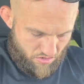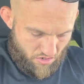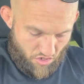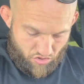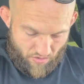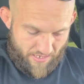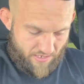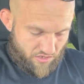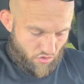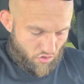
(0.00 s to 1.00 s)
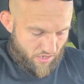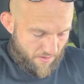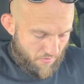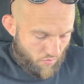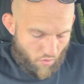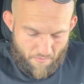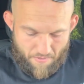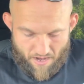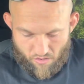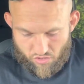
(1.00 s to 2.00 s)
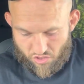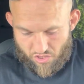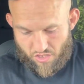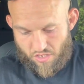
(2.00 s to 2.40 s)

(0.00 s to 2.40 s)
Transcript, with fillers: oh, so I guess it all came in one pouch.